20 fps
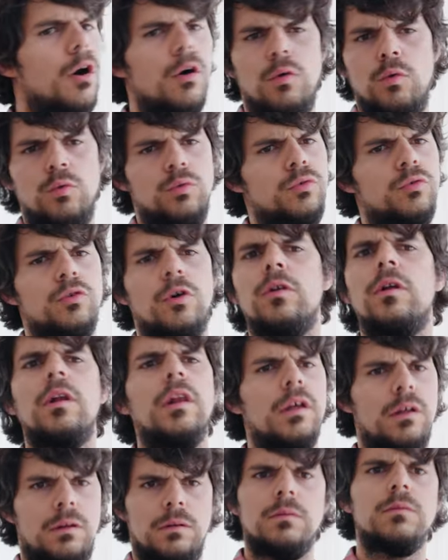Oh,
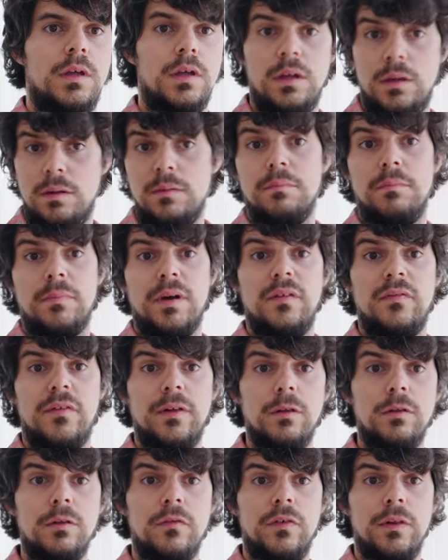totally. Mind if I
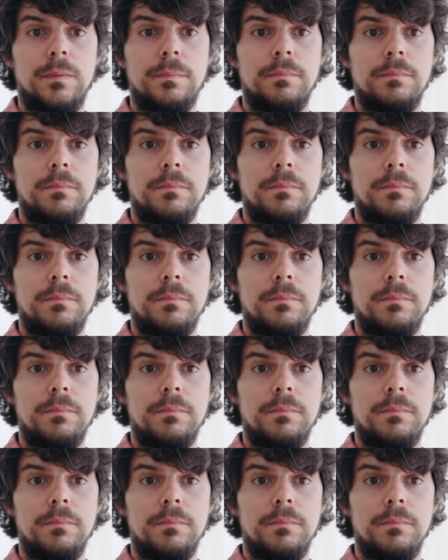load the film?